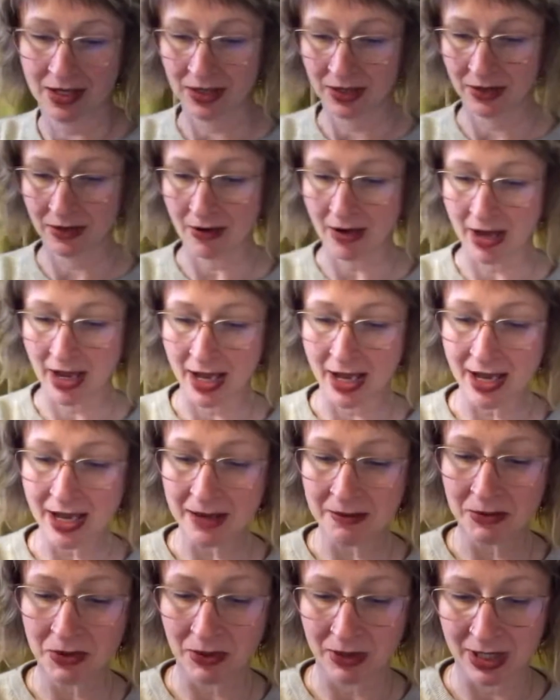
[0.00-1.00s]
so
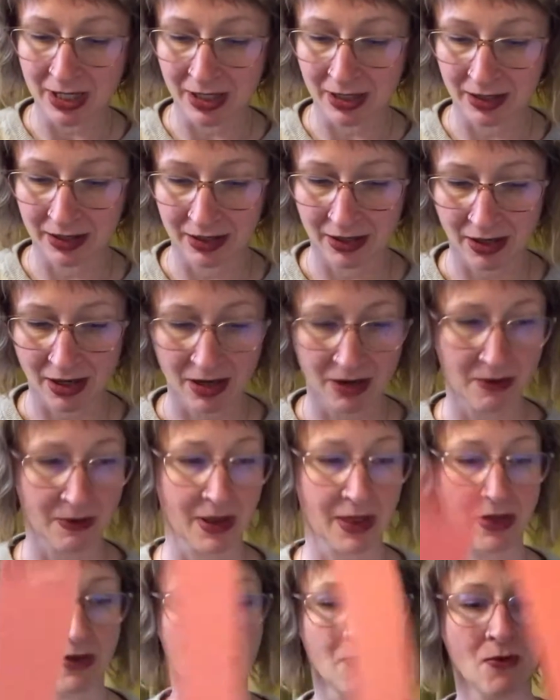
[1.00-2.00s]
I'm going to start
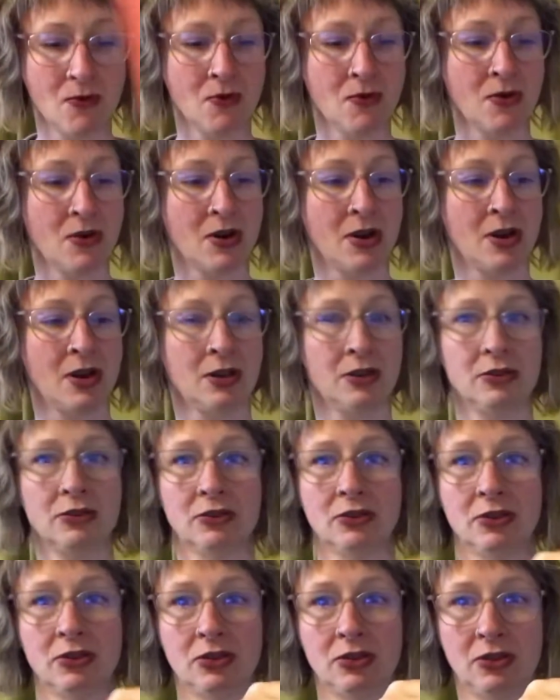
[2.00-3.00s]
with
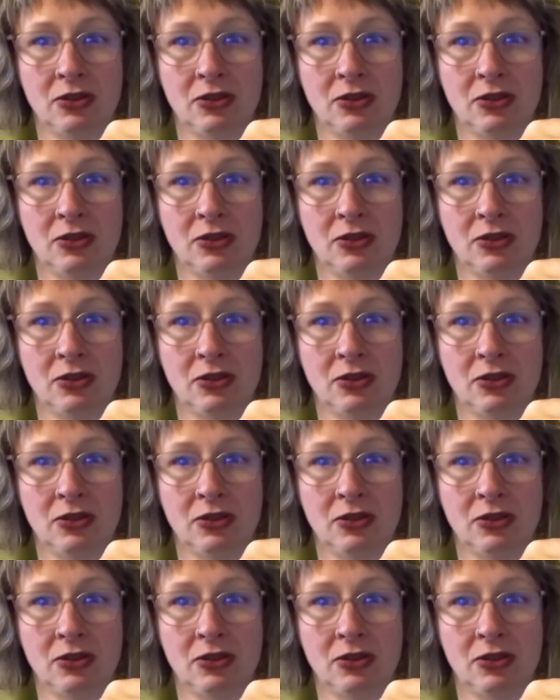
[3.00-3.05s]
orange.